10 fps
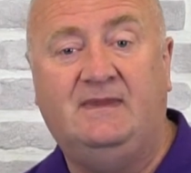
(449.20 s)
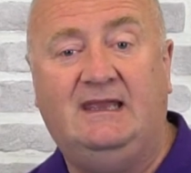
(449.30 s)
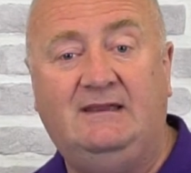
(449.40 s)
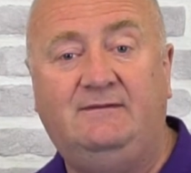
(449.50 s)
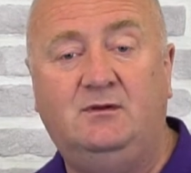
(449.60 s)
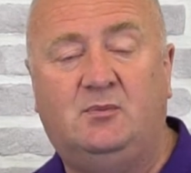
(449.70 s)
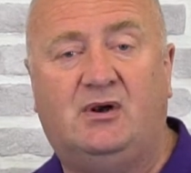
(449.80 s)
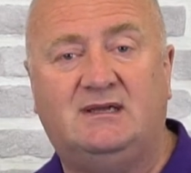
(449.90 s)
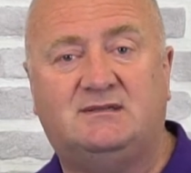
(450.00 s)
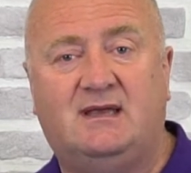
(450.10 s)
If you
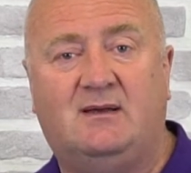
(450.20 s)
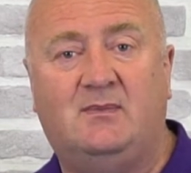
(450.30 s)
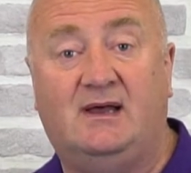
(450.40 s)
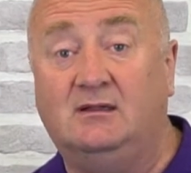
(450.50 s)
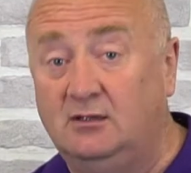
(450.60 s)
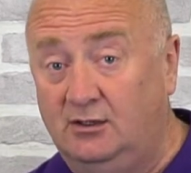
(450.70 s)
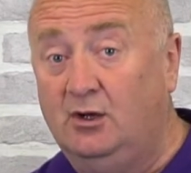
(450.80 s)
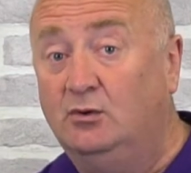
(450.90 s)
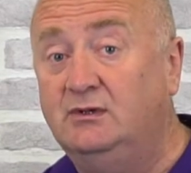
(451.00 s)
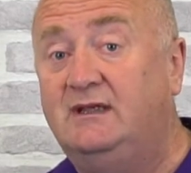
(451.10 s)
press that bell, and
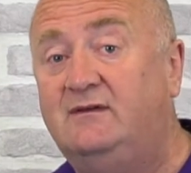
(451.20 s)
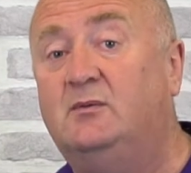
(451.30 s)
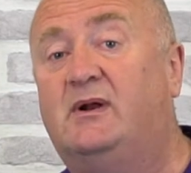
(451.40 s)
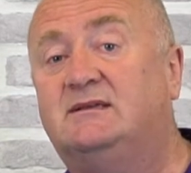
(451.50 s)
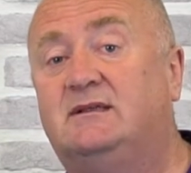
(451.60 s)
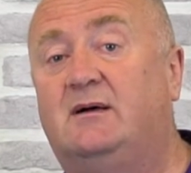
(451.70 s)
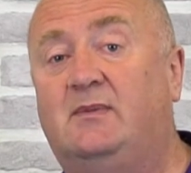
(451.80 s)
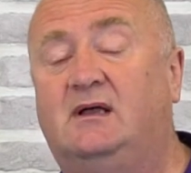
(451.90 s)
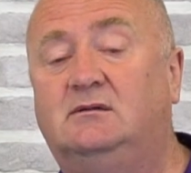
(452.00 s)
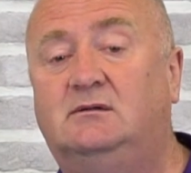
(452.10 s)
only if you press that
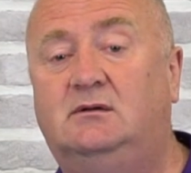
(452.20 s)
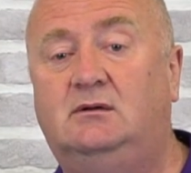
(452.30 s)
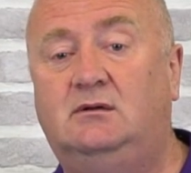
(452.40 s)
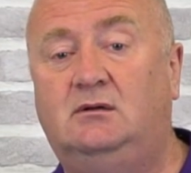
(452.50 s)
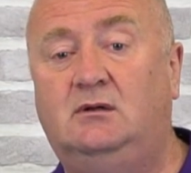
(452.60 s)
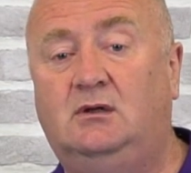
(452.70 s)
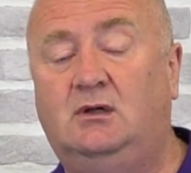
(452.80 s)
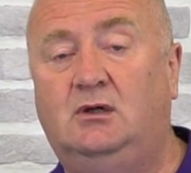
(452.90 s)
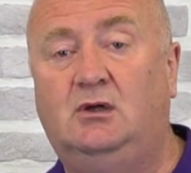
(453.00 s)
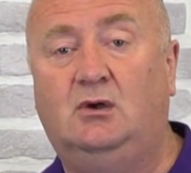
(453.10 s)
bell,
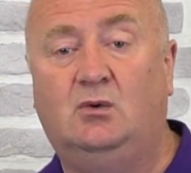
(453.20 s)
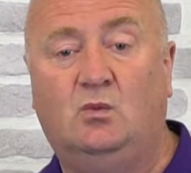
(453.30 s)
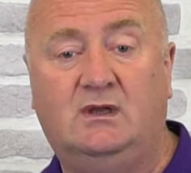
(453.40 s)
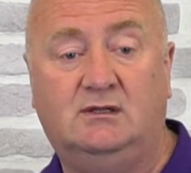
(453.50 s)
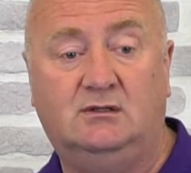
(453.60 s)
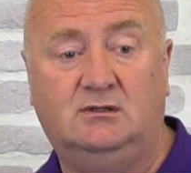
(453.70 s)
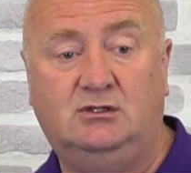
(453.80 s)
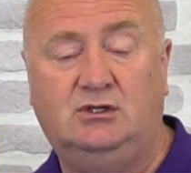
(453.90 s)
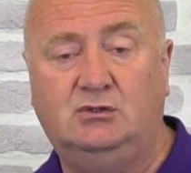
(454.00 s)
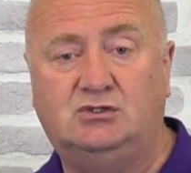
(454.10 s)
will
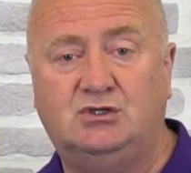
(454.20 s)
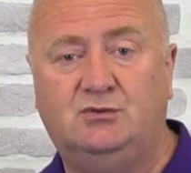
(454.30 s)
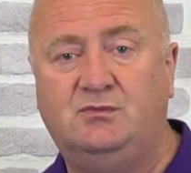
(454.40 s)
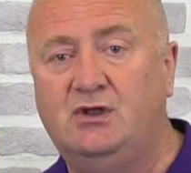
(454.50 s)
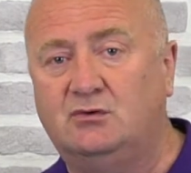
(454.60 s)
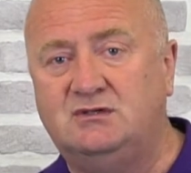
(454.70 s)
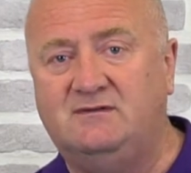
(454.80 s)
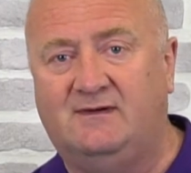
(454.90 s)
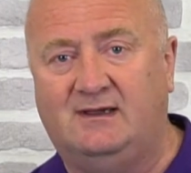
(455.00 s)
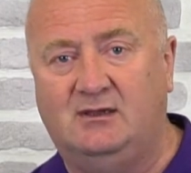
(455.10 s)
YouTube
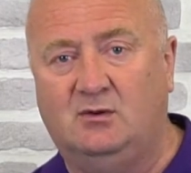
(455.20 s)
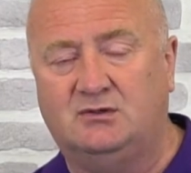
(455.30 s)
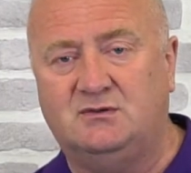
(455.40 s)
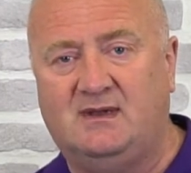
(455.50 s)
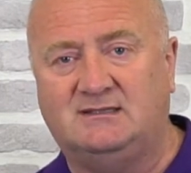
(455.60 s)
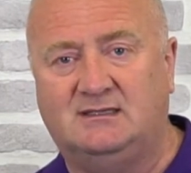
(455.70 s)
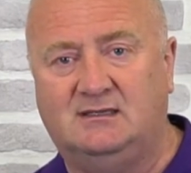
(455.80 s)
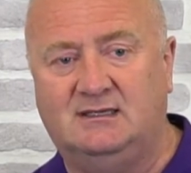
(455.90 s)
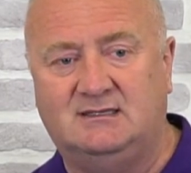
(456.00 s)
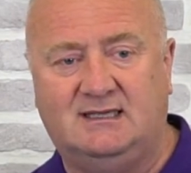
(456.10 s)
notify you
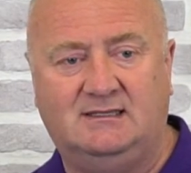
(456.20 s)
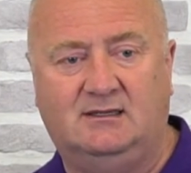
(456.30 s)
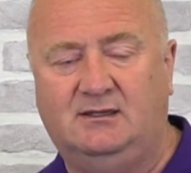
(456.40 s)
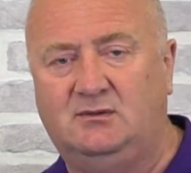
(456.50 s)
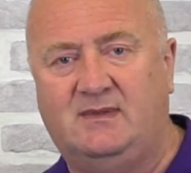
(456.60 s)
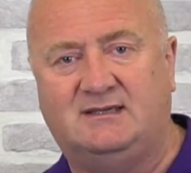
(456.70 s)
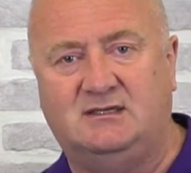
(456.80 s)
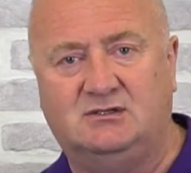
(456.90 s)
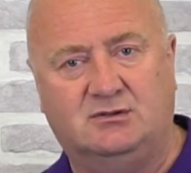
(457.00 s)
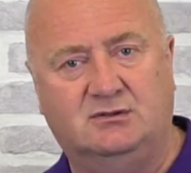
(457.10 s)
automatically, send a little
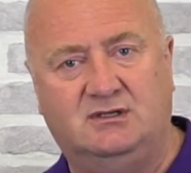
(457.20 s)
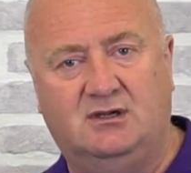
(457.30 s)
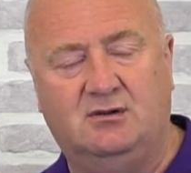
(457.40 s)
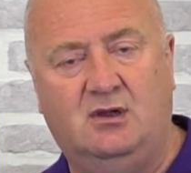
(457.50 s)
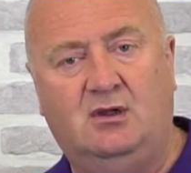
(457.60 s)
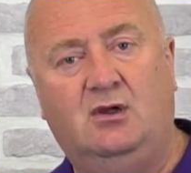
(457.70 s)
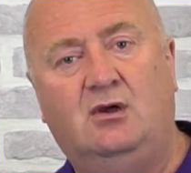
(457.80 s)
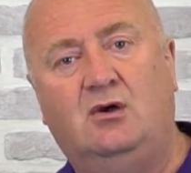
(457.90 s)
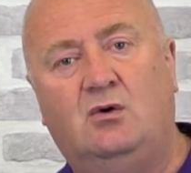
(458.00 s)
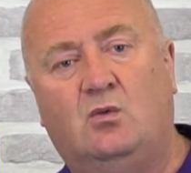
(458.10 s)
message through to you
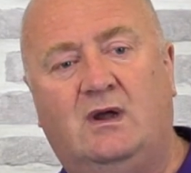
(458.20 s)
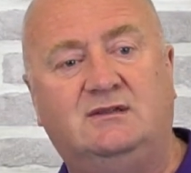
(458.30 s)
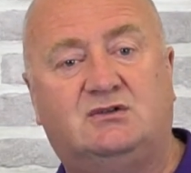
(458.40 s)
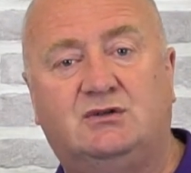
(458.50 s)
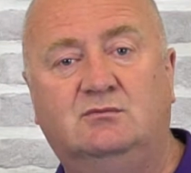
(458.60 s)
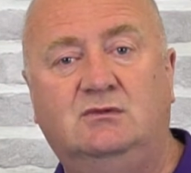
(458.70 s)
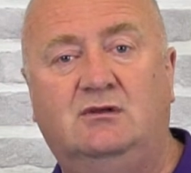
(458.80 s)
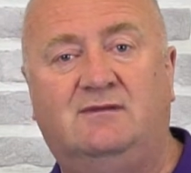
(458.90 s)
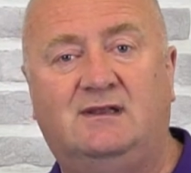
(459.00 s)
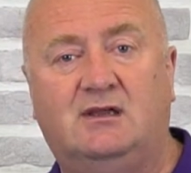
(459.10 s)
when some
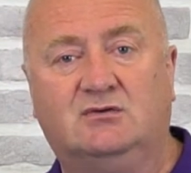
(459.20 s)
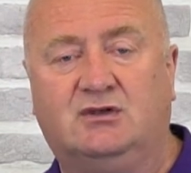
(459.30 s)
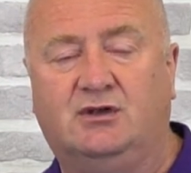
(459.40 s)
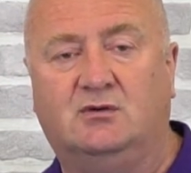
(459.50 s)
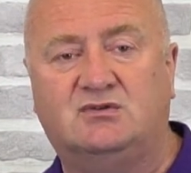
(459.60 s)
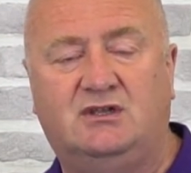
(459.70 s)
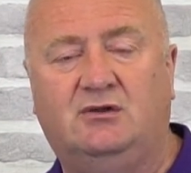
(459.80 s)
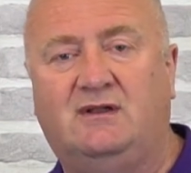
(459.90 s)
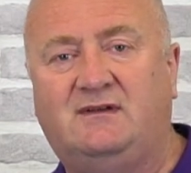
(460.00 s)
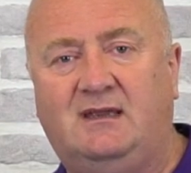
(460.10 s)
new video's gone up. So you
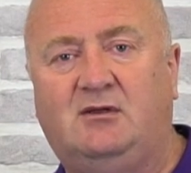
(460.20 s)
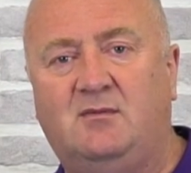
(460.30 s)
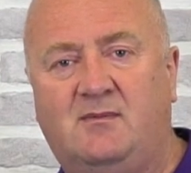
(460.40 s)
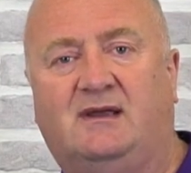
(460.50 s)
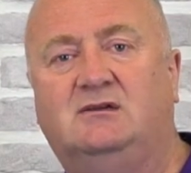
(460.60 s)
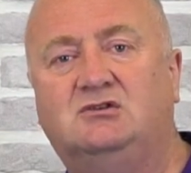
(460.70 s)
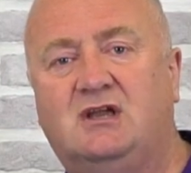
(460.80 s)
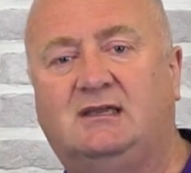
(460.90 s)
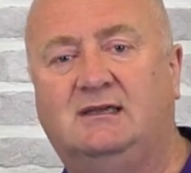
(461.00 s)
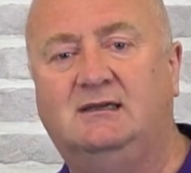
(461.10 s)
don't have to keep coming back and
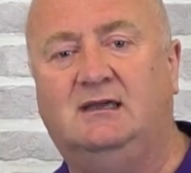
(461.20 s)
checking.